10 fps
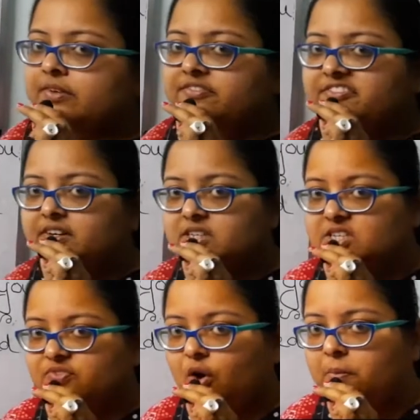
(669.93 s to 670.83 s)

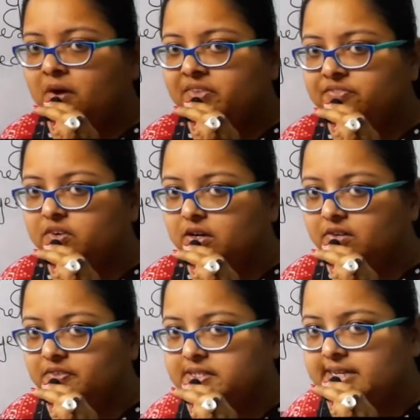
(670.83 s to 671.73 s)
first form of the
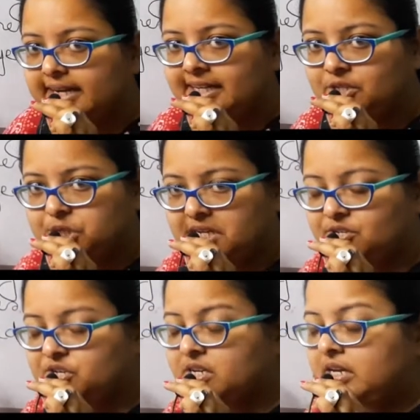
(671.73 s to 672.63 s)
verb is getting
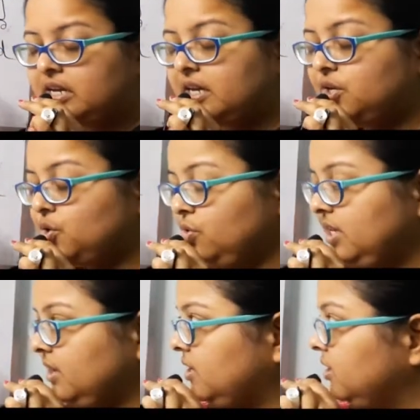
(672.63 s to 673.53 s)
changed into
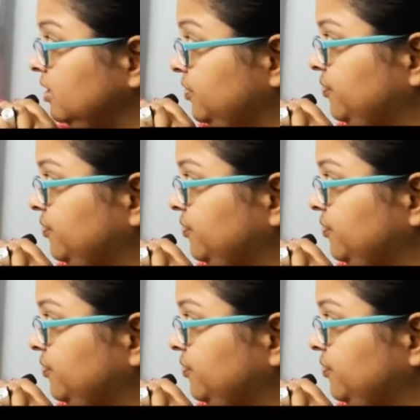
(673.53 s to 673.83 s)
the third